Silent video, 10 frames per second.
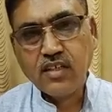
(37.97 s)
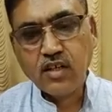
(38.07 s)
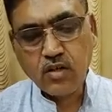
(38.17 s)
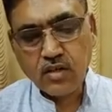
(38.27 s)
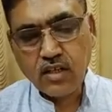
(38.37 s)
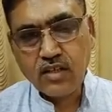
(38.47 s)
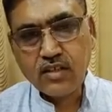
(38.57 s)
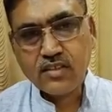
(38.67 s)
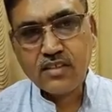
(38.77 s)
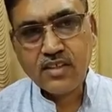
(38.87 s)
Now,
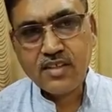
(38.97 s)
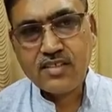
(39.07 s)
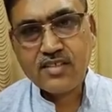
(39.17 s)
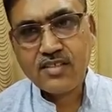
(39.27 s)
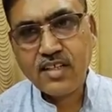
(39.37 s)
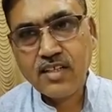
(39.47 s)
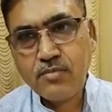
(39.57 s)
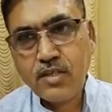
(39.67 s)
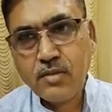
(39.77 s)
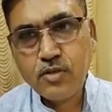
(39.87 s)
let's tell
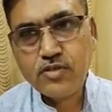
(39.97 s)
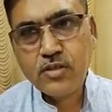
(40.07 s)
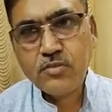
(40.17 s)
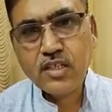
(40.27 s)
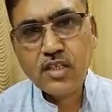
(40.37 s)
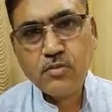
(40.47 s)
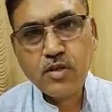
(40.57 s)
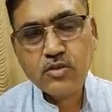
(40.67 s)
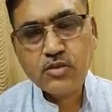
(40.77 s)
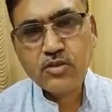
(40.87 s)
me about something
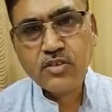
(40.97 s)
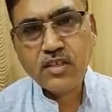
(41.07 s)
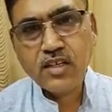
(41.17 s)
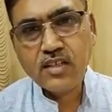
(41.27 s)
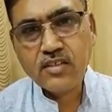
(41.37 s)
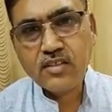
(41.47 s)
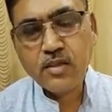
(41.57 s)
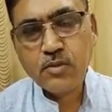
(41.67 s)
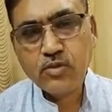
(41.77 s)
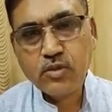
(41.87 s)
about the writer,
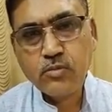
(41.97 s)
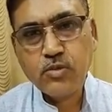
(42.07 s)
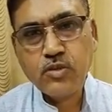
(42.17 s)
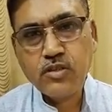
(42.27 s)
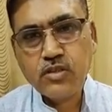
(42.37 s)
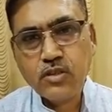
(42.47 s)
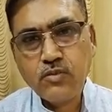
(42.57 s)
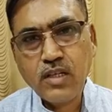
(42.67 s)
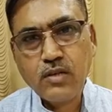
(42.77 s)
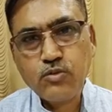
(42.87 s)
about the poet
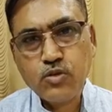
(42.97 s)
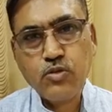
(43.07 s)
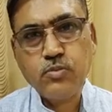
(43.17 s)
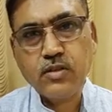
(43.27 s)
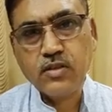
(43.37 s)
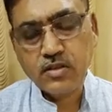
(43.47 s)
William Cowper.